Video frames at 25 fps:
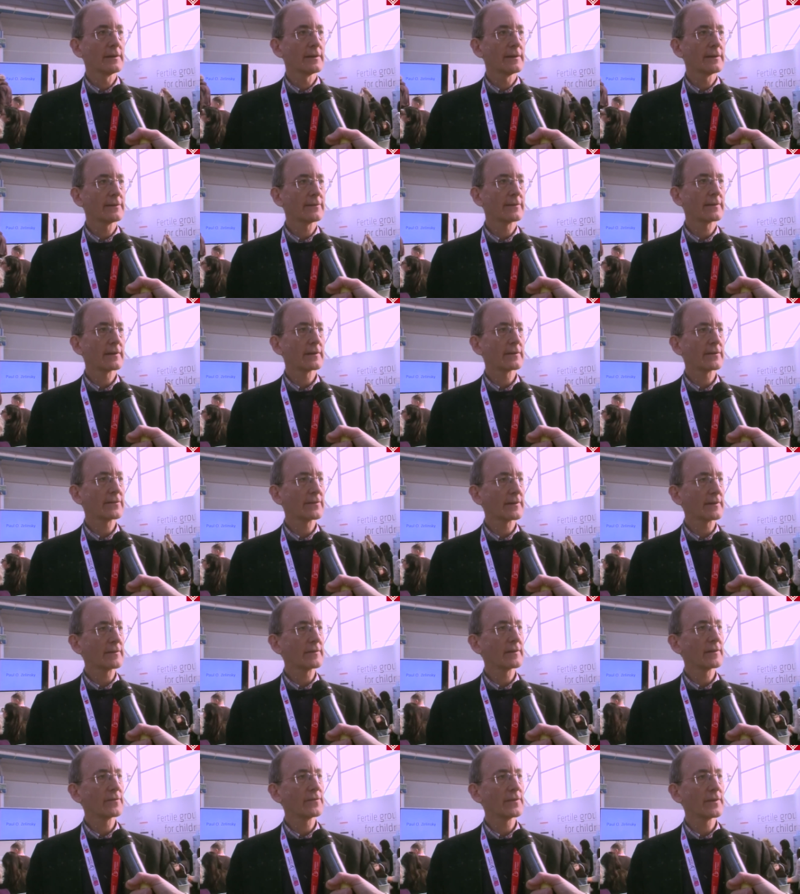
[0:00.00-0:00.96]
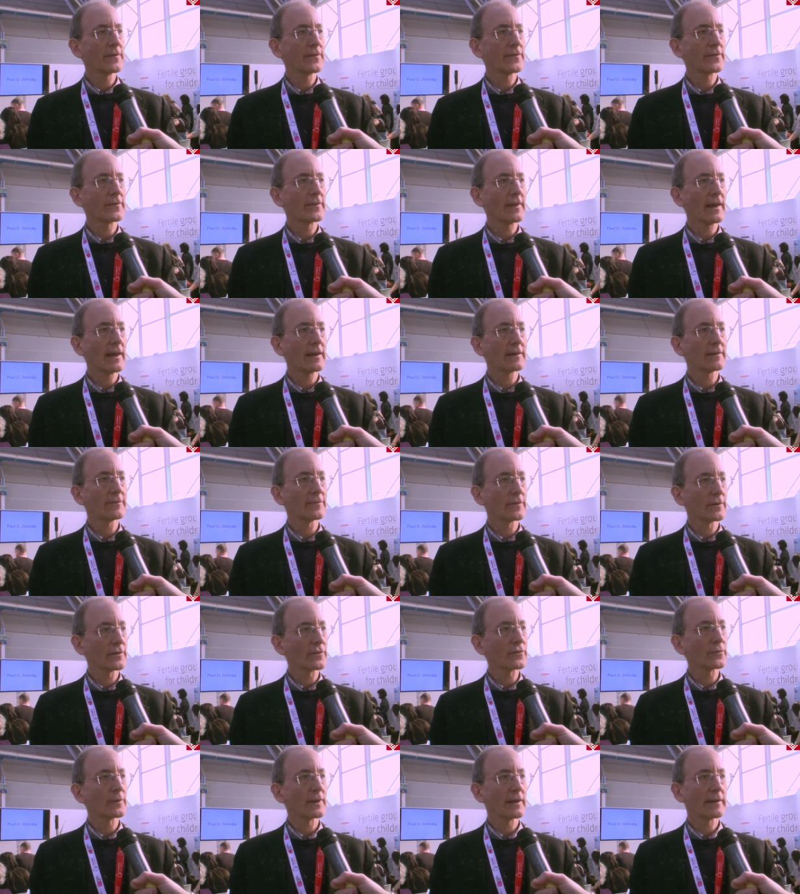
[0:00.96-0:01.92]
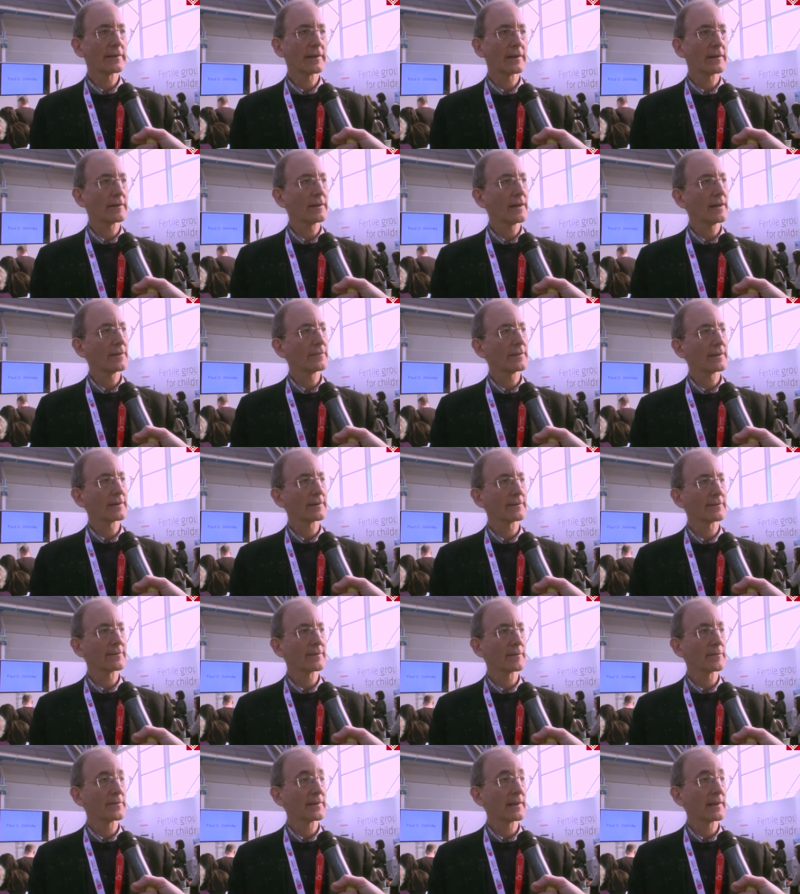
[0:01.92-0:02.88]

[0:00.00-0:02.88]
It's their sixty-fifth anniversary, and they're having some